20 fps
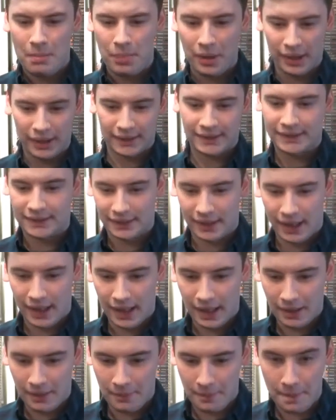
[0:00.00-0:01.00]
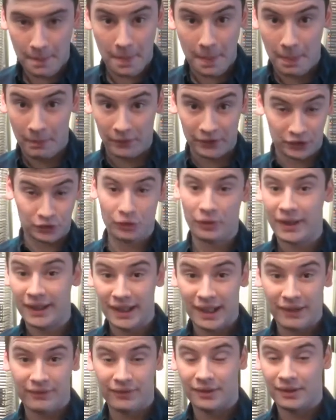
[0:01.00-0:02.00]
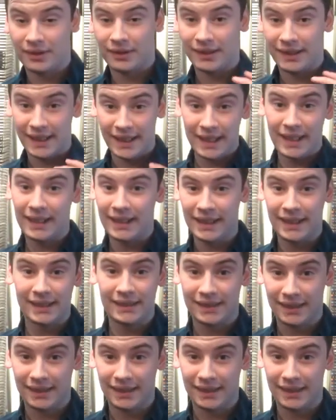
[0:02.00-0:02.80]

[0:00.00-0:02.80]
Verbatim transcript: But um, this story never nearly